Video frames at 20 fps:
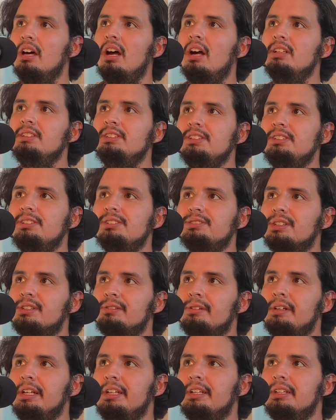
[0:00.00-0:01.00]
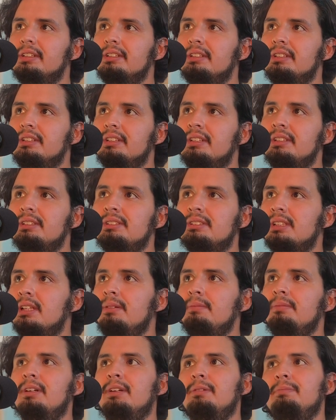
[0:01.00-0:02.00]
teachers are great. There's some
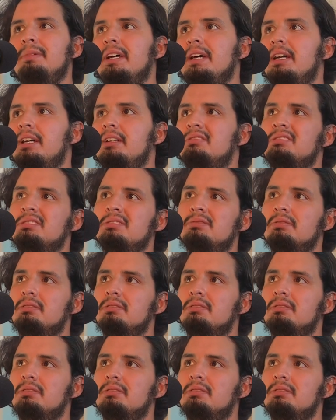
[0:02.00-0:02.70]
are bad or some are good.